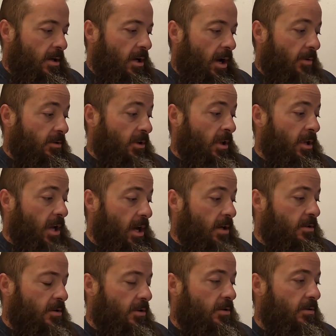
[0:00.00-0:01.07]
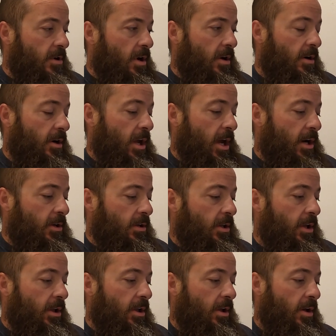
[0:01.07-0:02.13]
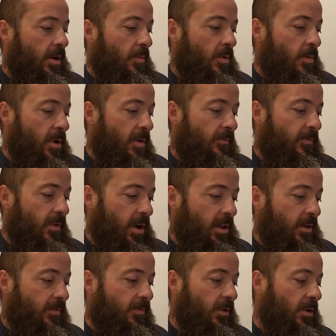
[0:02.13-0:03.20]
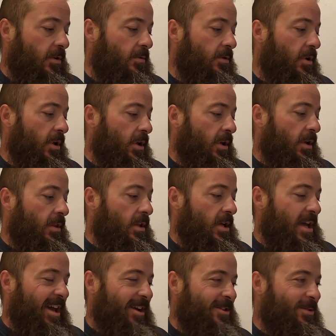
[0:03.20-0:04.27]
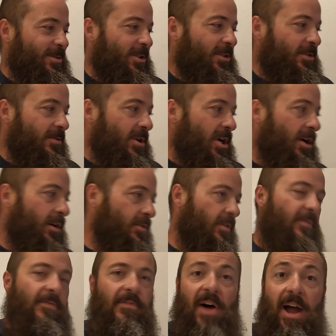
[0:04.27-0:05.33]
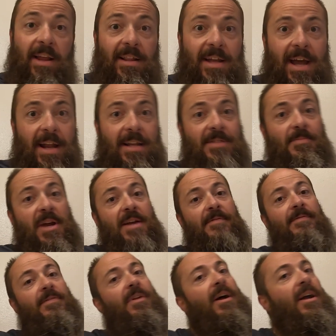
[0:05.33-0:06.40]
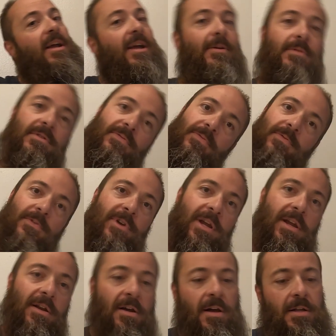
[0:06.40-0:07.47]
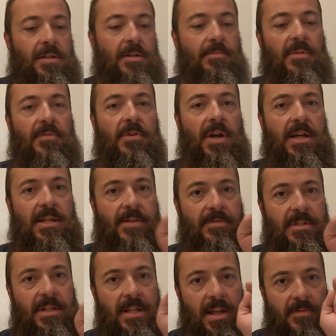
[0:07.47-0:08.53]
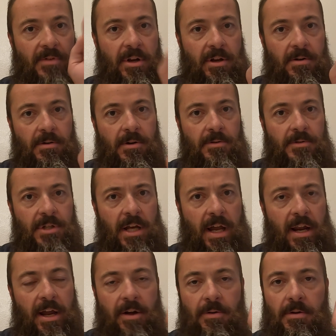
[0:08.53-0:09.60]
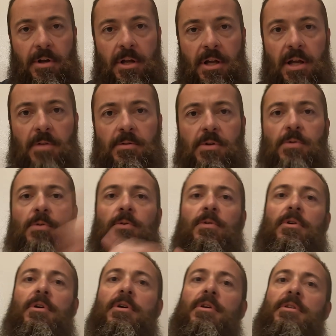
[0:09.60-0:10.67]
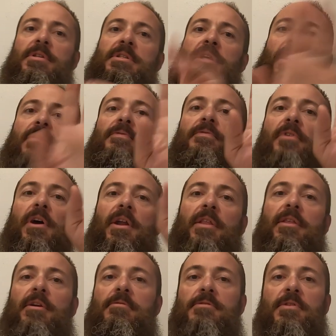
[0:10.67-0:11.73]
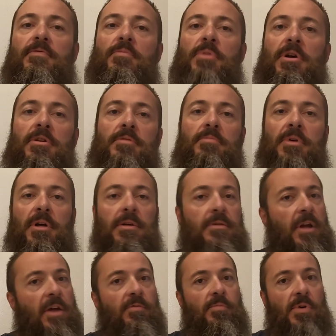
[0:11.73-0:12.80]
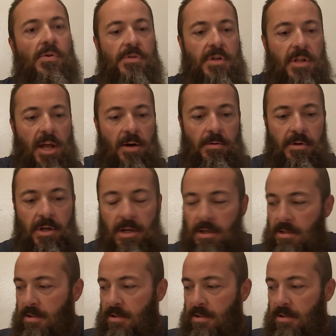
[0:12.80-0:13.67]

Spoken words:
I was on the Extra 300 actually. We went and finally flown the Extra 300. Finally had its maiden flight. It was freaking awesome. If you guys haven't seen that video, go check it out. It was cool. The second flight I think was even better, but I haven't posted that one yet.